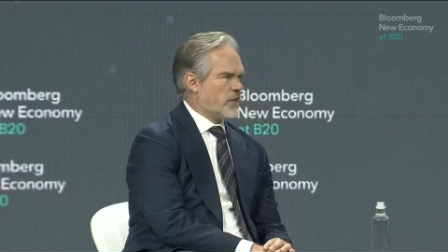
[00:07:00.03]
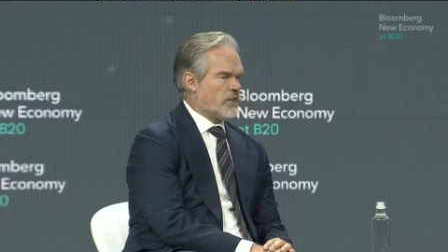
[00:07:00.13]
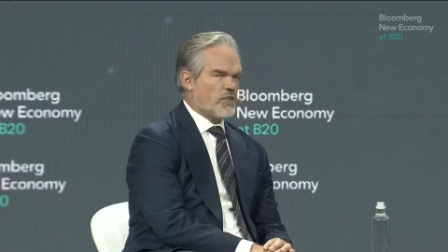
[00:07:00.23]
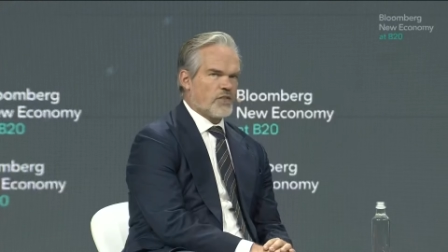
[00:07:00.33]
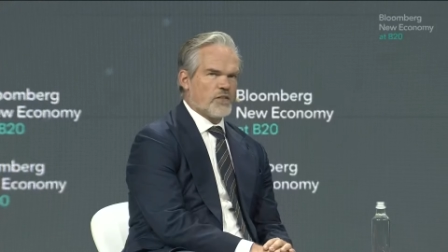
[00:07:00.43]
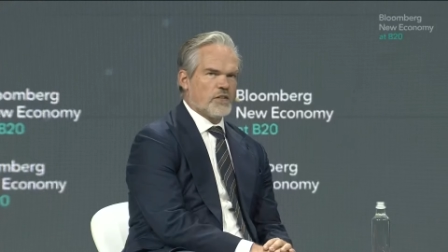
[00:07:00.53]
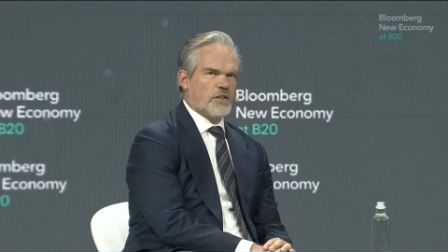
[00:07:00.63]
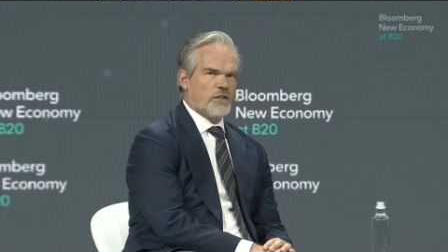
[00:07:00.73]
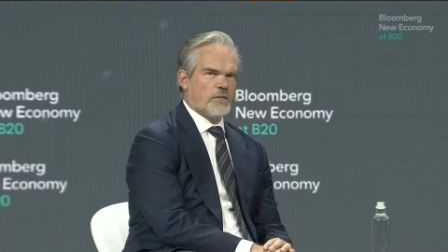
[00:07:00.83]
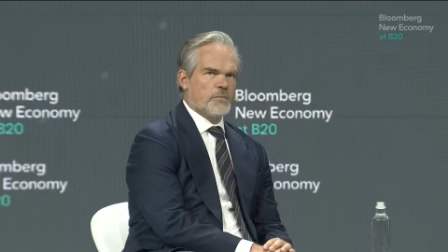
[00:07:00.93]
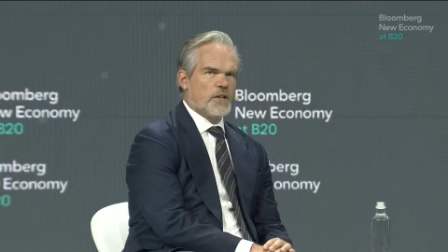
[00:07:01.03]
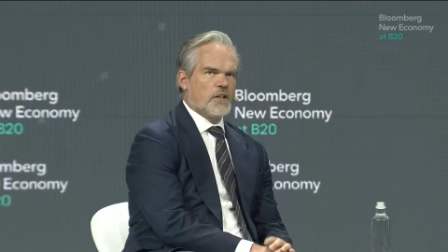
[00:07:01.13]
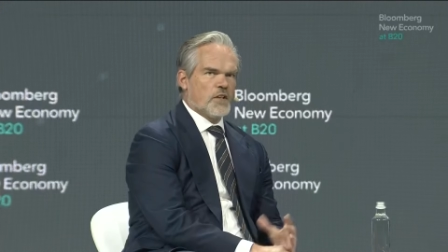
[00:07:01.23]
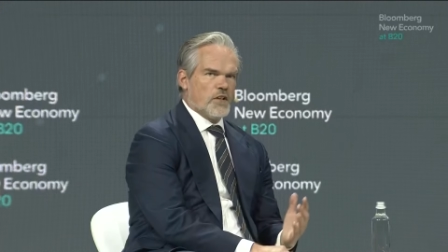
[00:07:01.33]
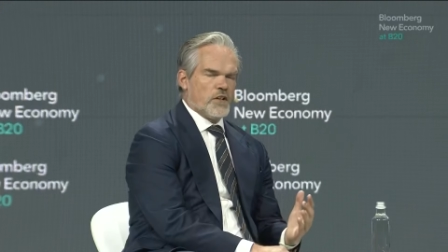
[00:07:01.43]
It's
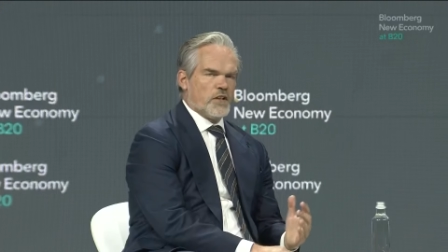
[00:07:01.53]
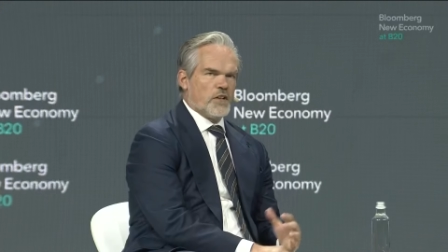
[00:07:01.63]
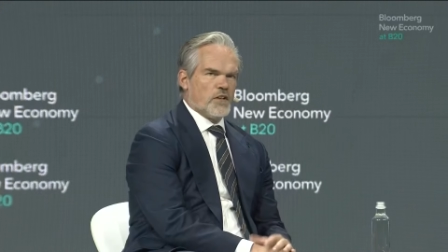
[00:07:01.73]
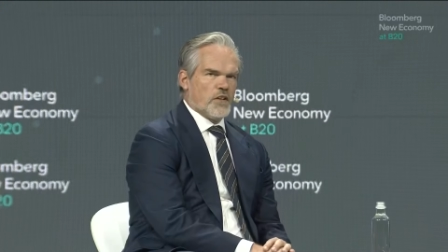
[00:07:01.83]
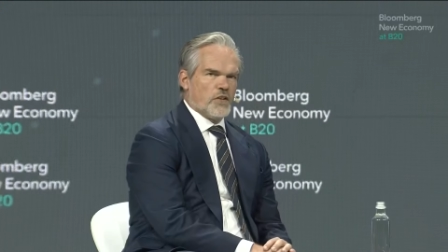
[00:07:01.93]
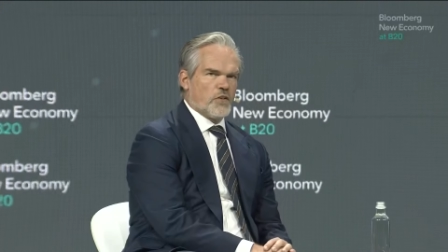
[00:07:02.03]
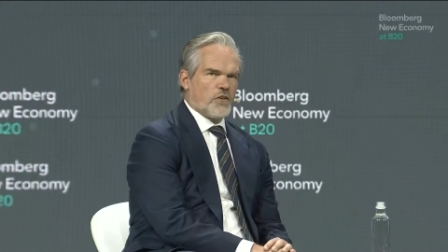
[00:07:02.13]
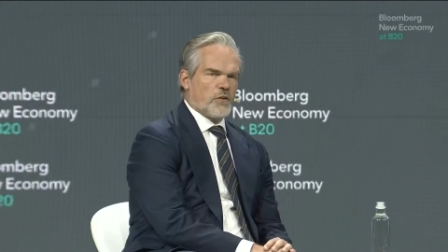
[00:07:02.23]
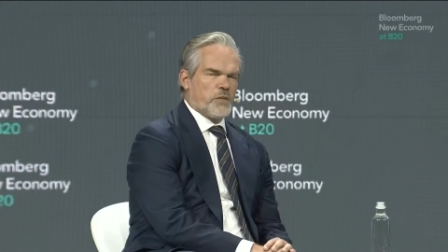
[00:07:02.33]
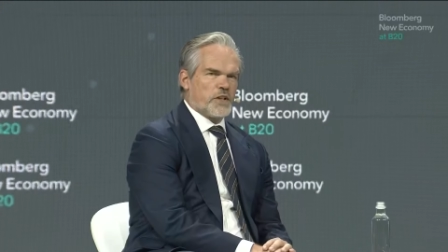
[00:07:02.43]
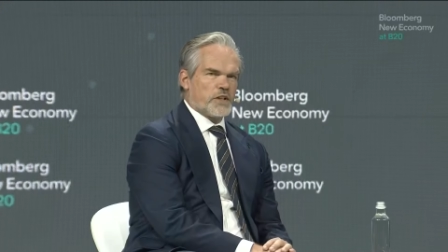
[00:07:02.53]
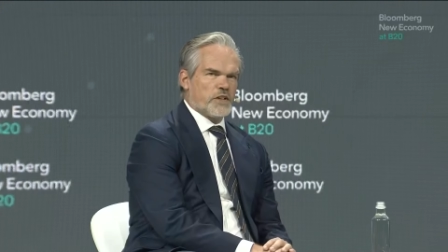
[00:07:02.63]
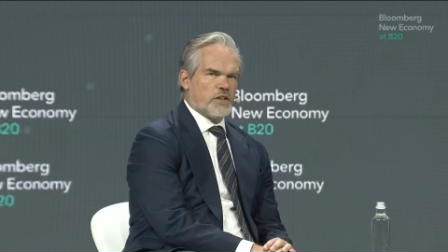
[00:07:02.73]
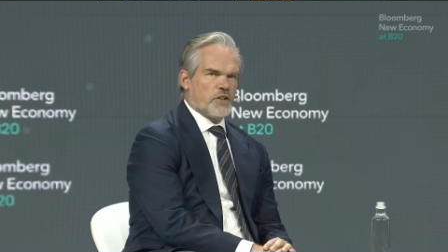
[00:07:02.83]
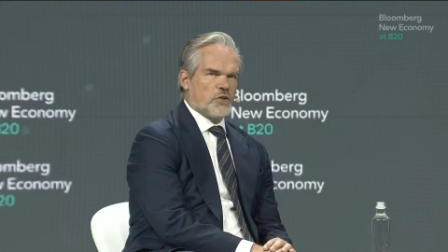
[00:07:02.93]
in North America
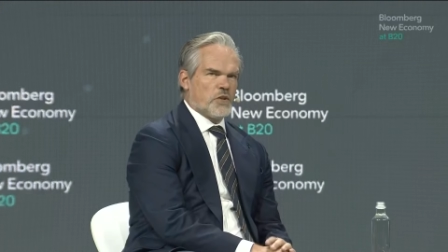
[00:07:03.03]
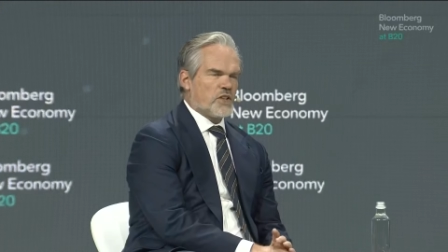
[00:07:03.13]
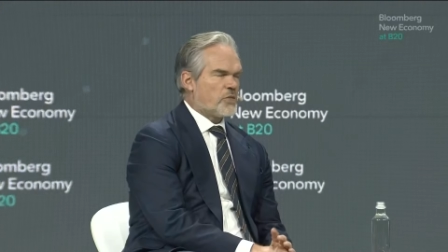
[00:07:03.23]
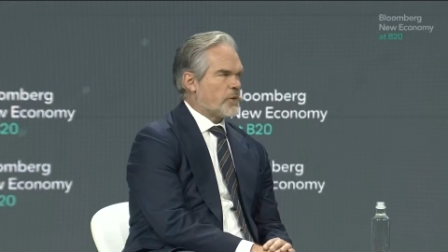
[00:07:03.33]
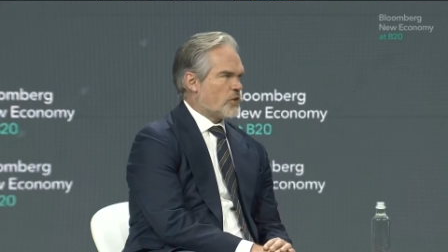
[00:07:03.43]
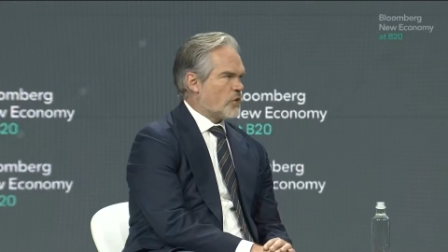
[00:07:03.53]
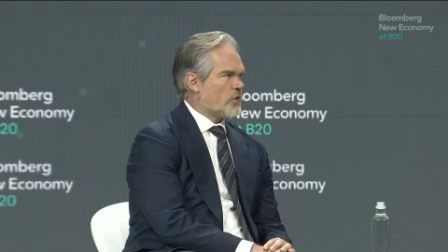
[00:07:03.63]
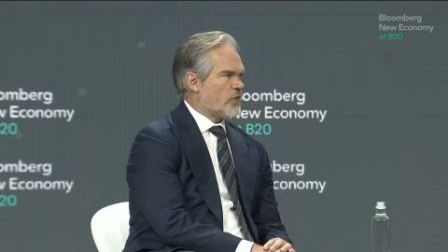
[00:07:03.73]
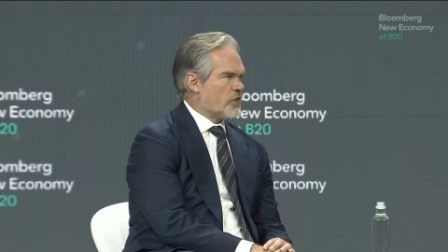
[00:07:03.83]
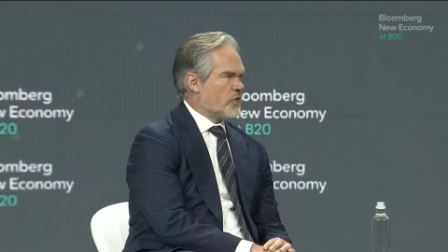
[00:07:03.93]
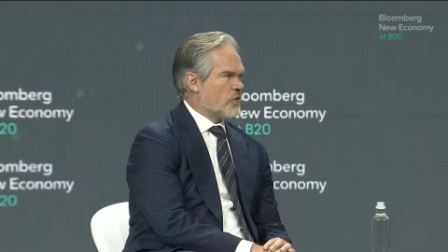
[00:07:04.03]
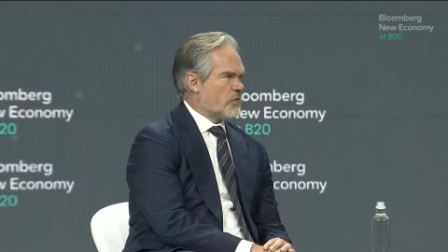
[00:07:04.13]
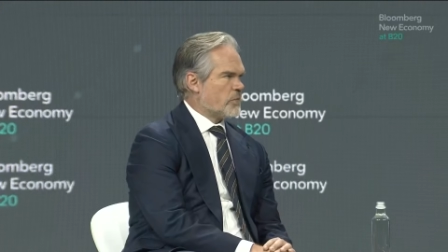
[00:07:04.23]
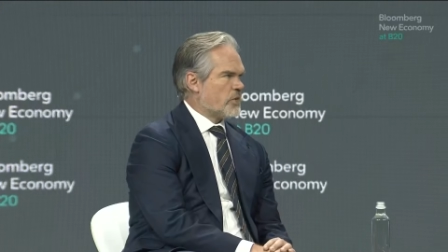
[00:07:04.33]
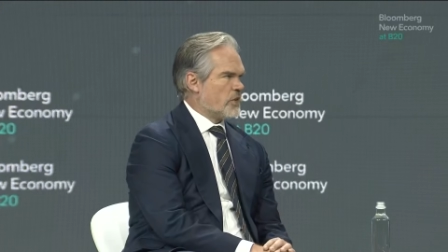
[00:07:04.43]
and the US, but also in
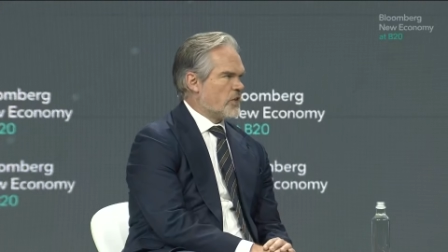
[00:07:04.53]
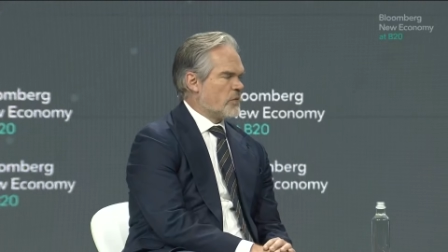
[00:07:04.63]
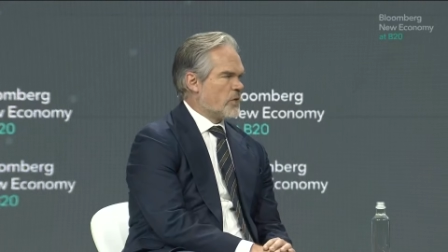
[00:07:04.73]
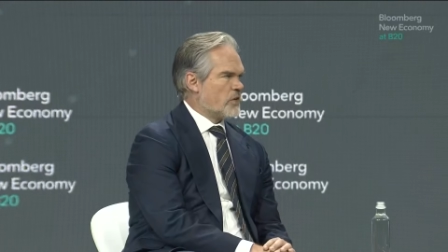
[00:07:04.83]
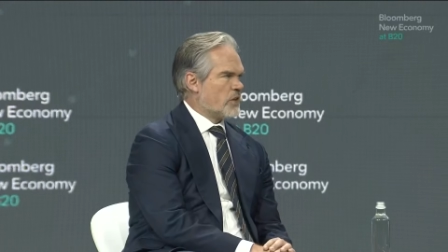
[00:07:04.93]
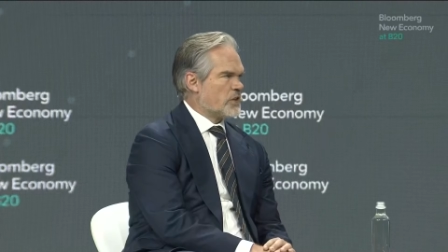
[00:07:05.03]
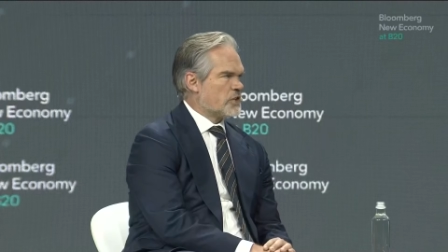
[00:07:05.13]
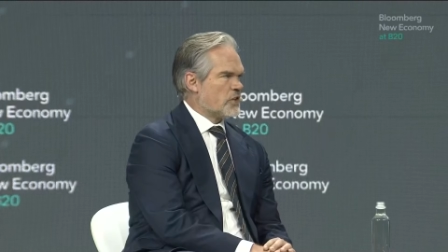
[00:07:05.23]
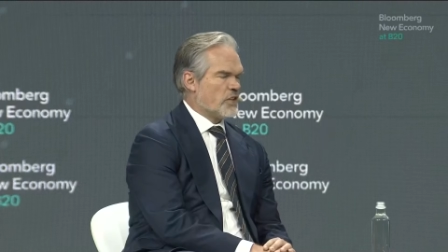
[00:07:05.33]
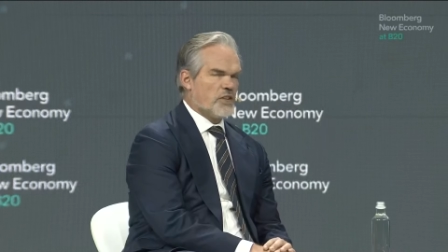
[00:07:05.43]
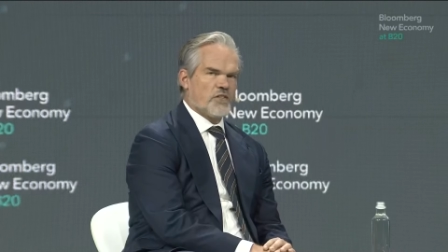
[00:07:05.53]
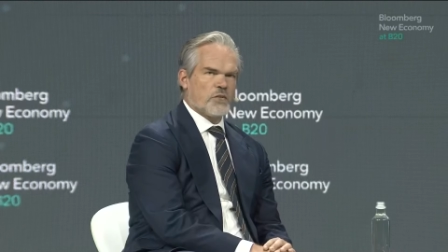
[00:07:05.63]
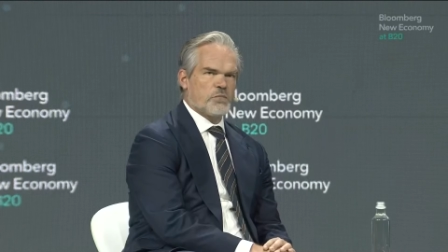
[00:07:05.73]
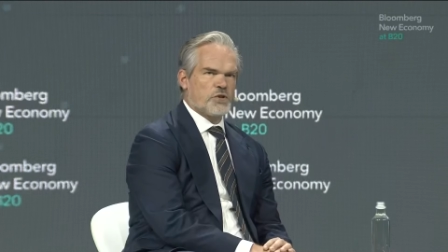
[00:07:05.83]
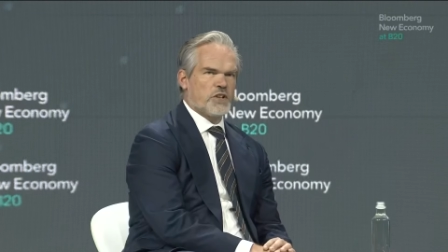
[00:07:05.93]
Europe. Immigration is a
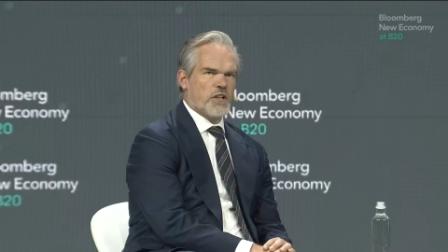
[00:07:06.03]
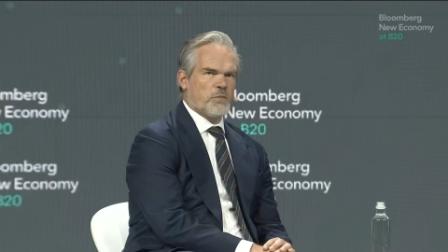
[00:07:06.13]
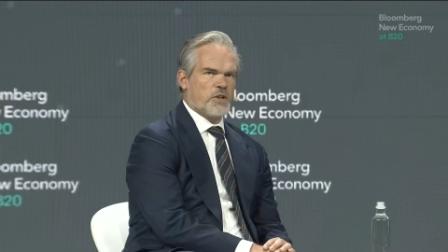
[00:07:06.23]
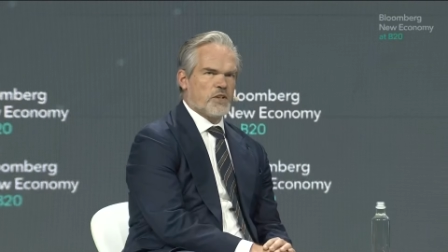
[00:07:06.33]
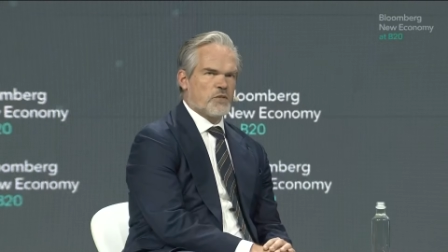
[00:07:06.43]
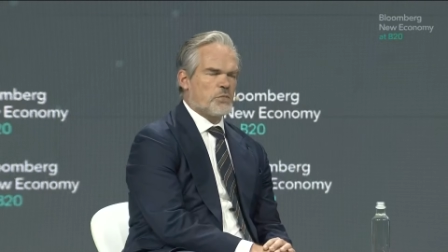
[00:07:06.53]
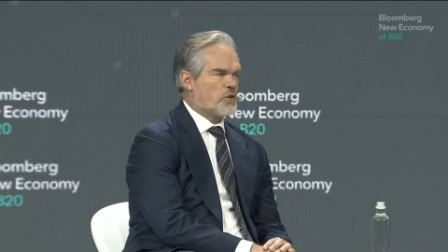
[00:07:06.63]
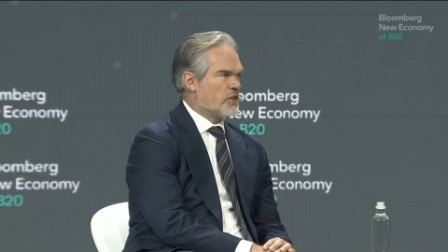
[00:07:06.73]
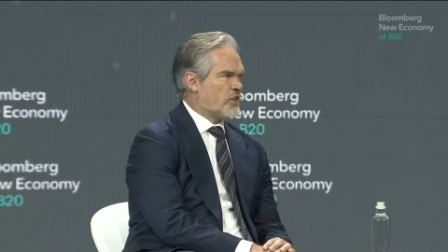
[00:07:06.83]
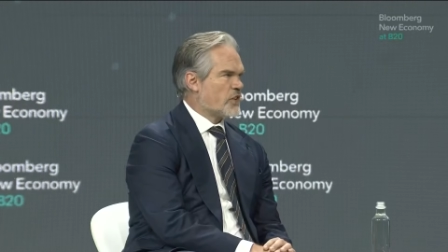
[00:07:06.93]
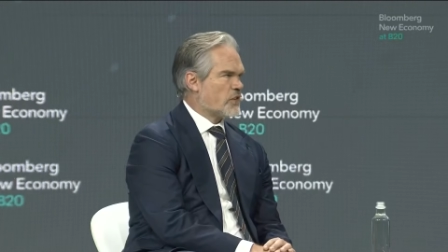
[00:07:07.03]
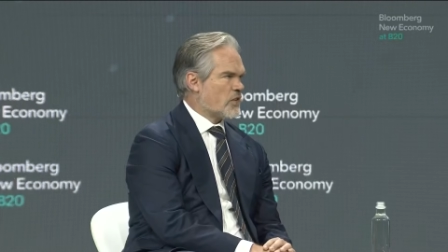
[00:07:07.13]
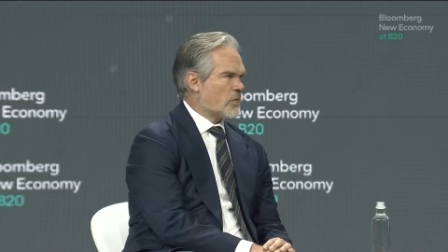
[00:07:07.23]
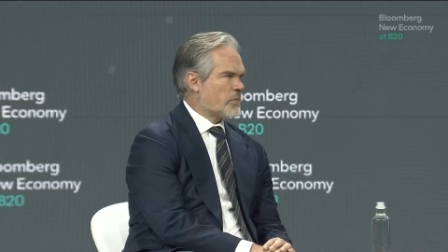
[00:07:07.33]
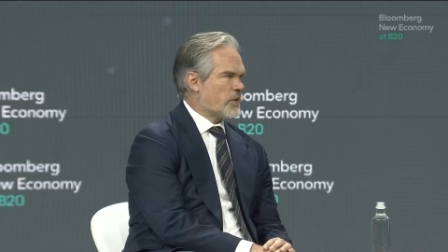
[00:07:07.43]
preeminent political
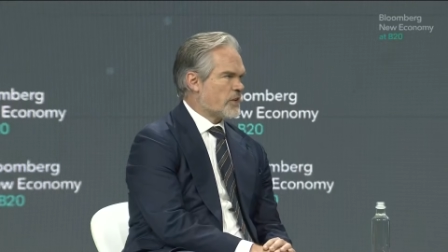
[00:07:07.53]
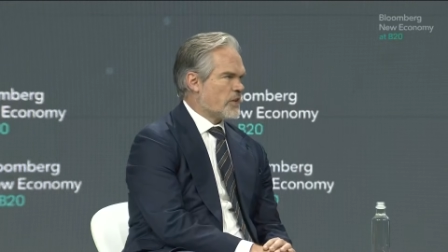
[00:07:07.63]
topic.